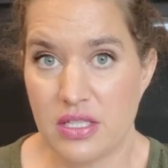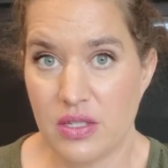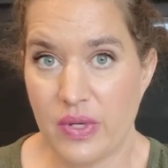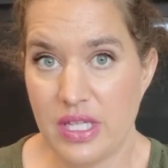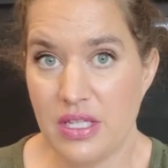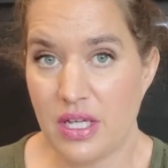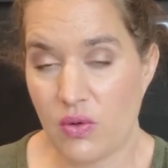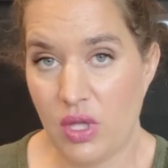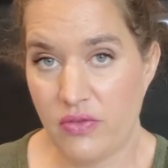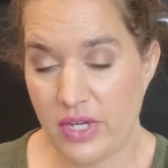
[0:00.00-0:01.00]
So I think that
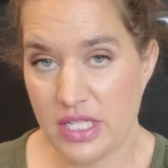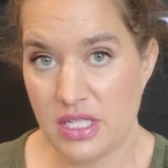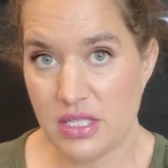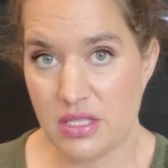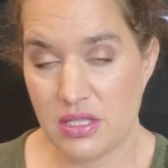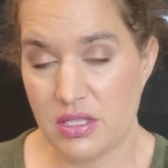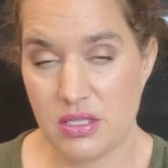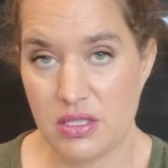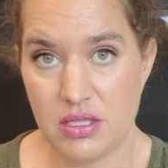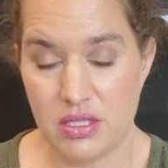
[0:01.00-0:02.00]
qualifies as
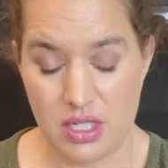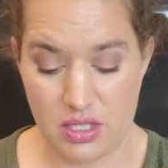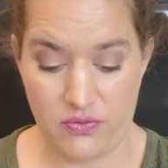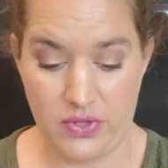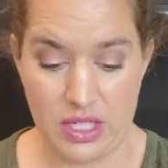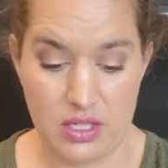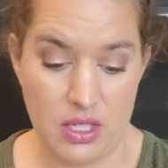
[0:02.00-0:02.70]
doesn't fit.